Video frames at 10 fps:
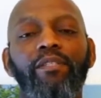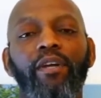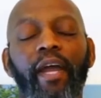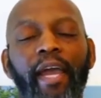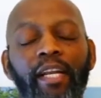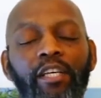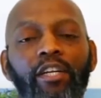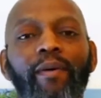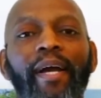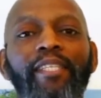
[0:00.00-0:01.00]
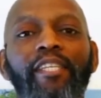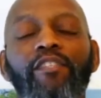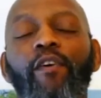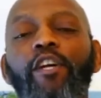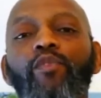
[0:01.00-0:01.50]
your analytic horizon
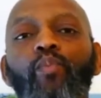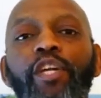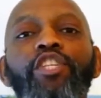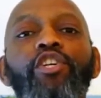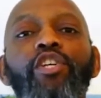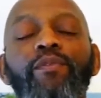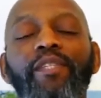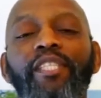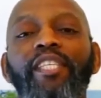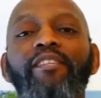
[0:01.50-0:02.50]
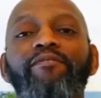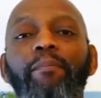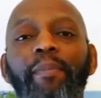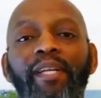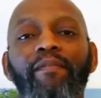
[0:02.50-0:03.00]
as far as when you're going to receive
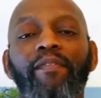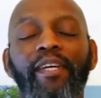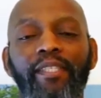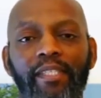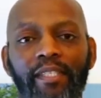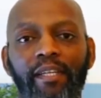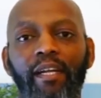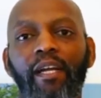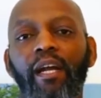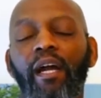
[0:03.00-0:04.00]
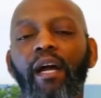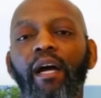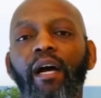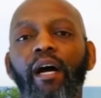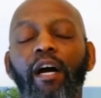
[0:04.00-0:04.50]
the benefits
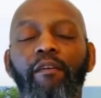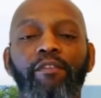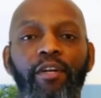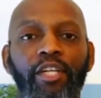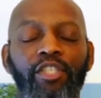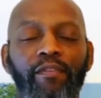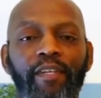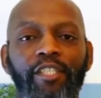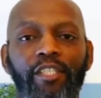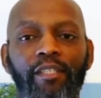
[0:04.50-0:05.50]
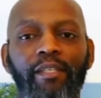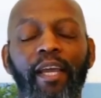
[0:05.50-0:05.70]
of your intervention.